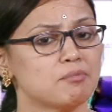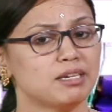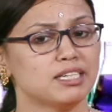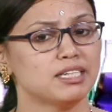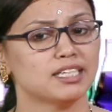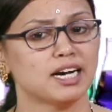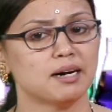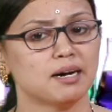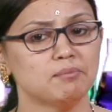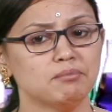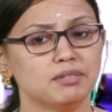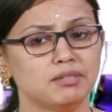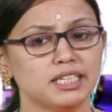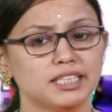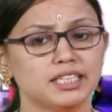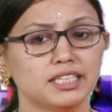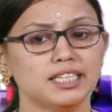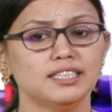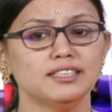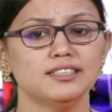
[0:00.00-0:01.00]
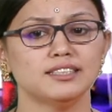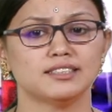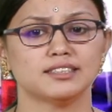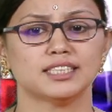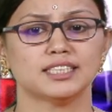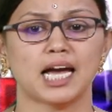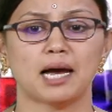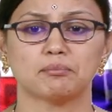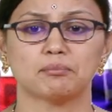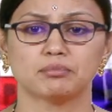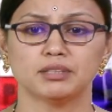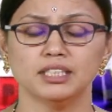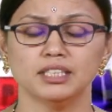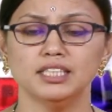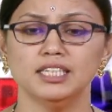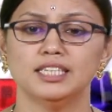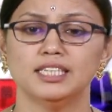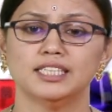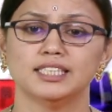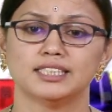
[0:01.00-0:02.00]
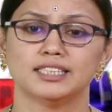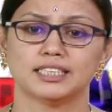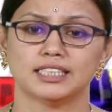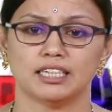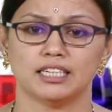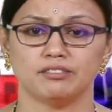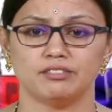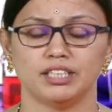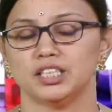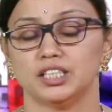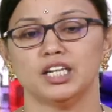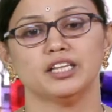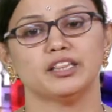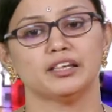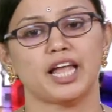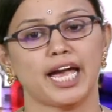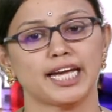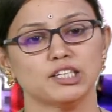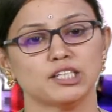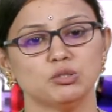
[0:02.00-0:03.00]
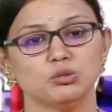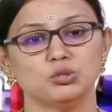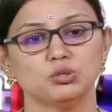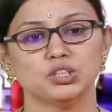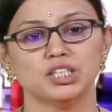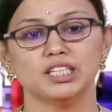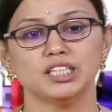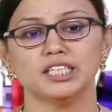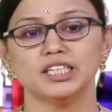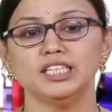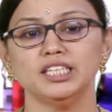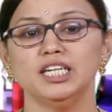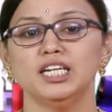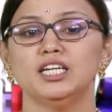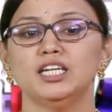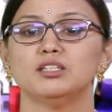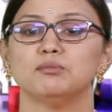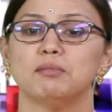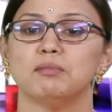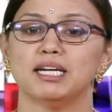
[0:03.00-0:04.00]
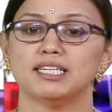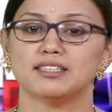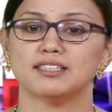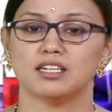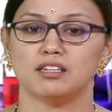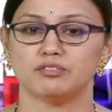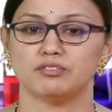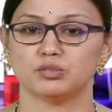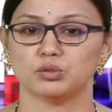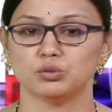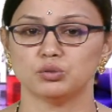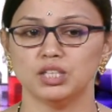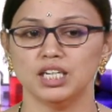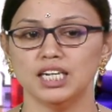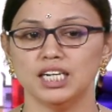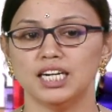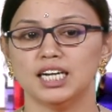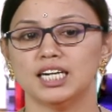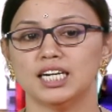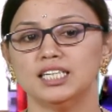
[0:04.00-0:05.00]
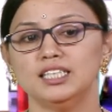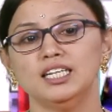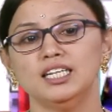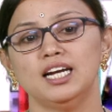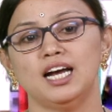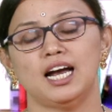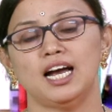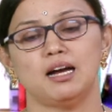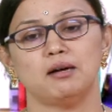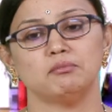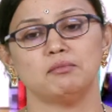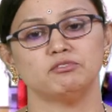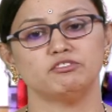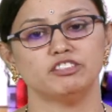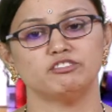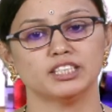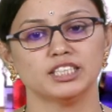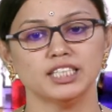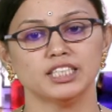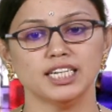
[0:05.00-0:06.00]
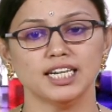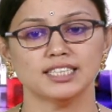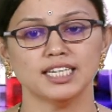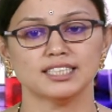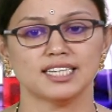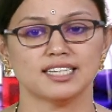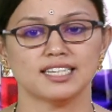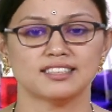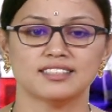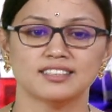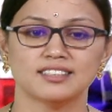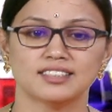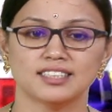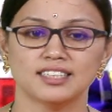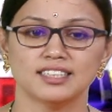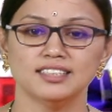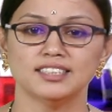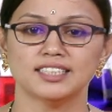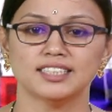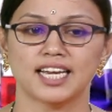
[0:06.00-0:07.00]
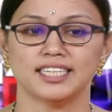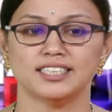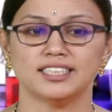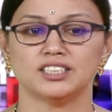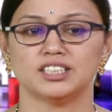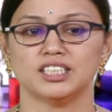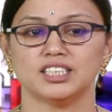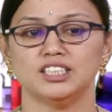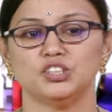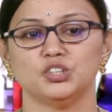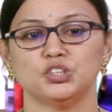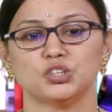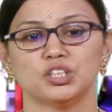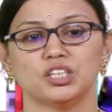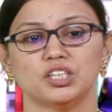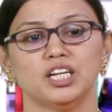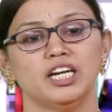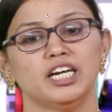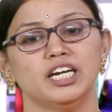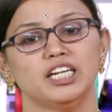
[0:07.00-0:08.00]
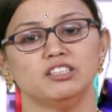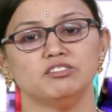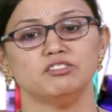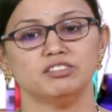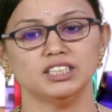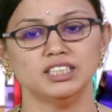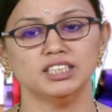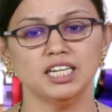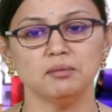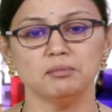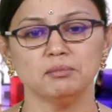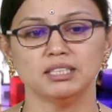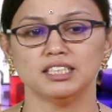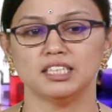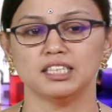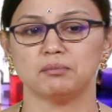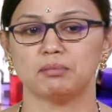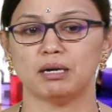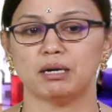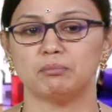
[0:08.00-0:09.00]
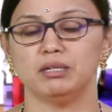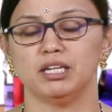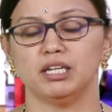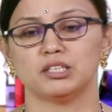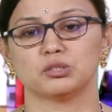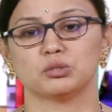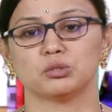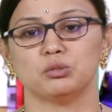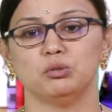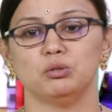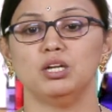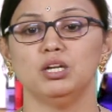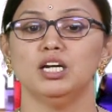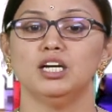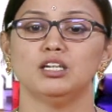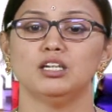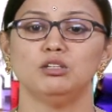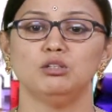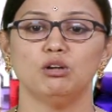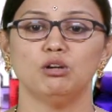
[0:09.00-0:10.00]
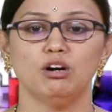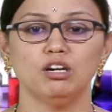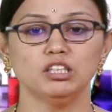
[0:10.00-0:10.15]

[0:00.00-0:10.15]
completed this chapter 7. Thank you, children. Myself Sudha R. I am working as an assistant science teacher in Vidya Mandir Public School, North